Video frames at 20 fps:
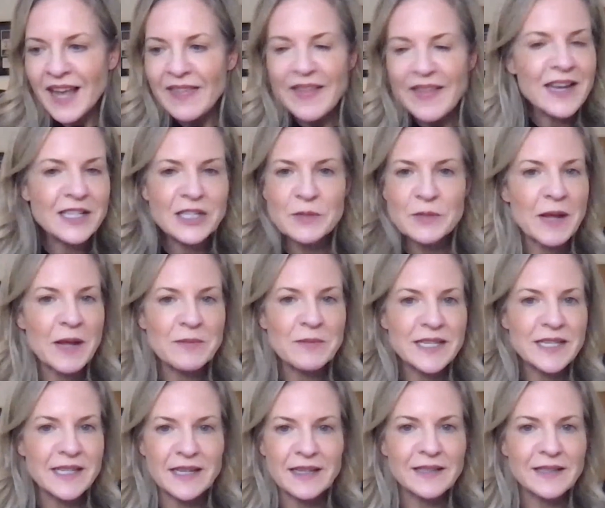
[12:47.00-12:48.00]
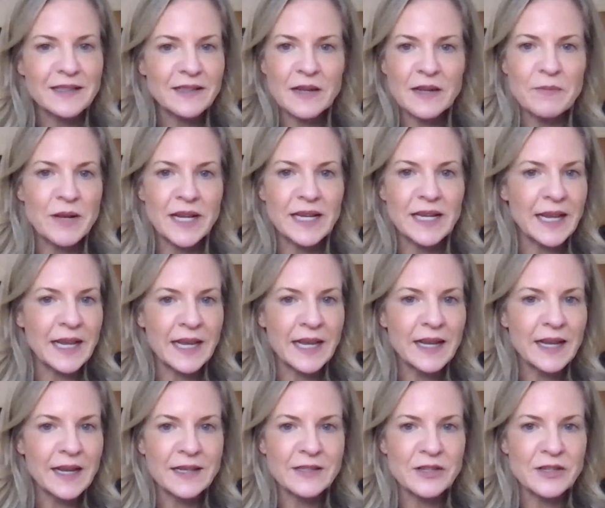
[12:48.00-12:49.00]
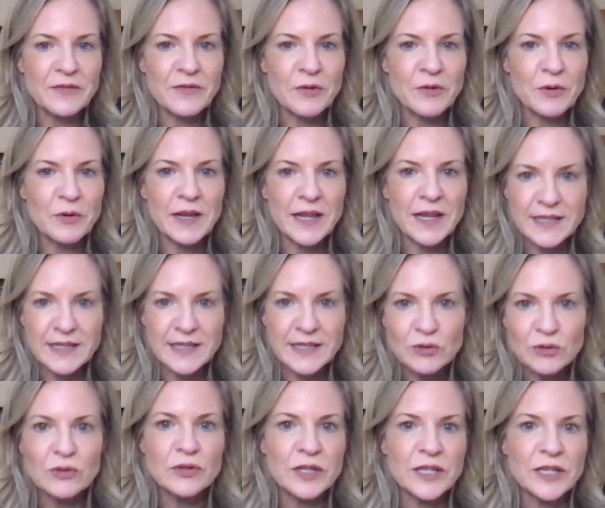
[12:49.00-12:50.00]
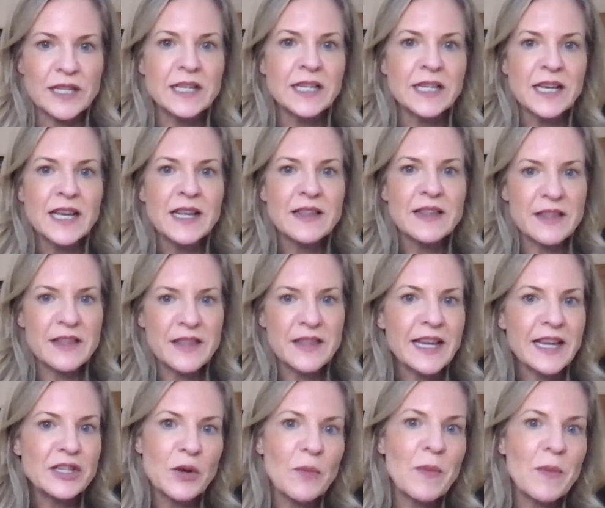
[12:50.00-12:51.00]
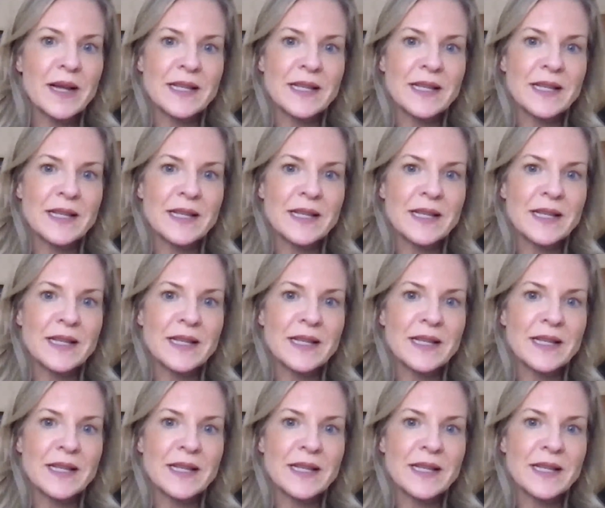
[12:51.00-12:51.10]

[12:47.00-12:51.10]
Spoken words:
And then it just becomes easier completely, because you've already installed the thing into your